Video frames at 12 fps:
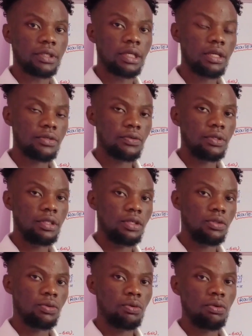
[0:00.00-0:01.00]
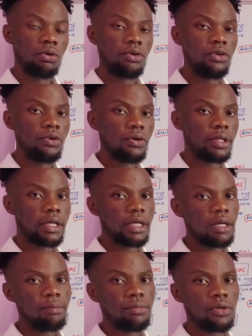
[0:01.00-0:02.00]
Okay, so you need to know the
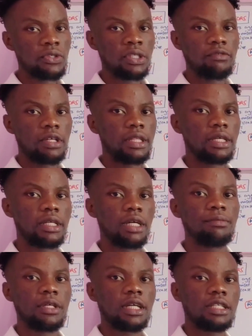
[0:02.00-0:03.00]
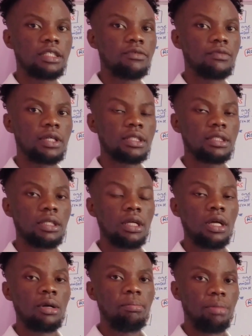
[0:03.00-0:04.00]
gram-positive and the gram-negative what?
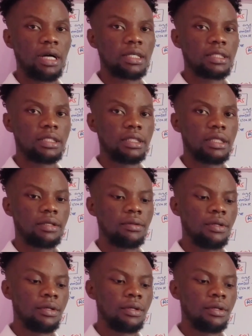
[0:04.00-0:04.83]
Bacteria.